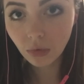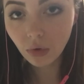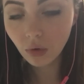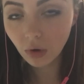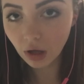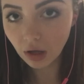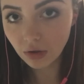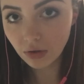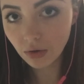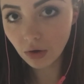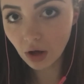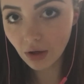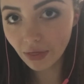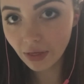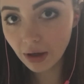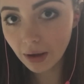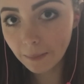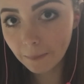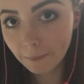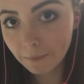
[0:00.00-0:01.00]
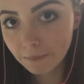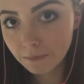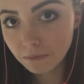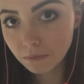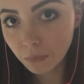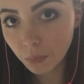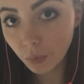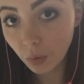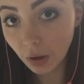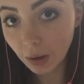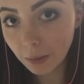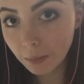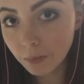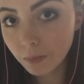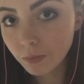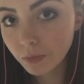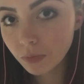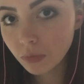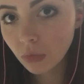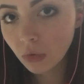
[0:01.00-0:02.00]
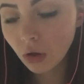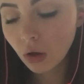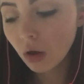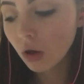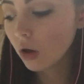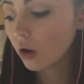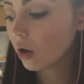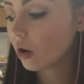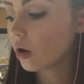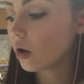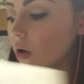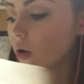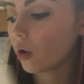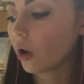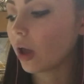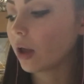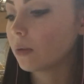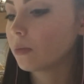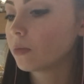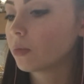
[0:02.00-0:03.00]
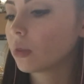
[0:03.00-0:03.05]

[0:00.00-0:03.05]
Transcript: Okay, you got that? Right? Okay.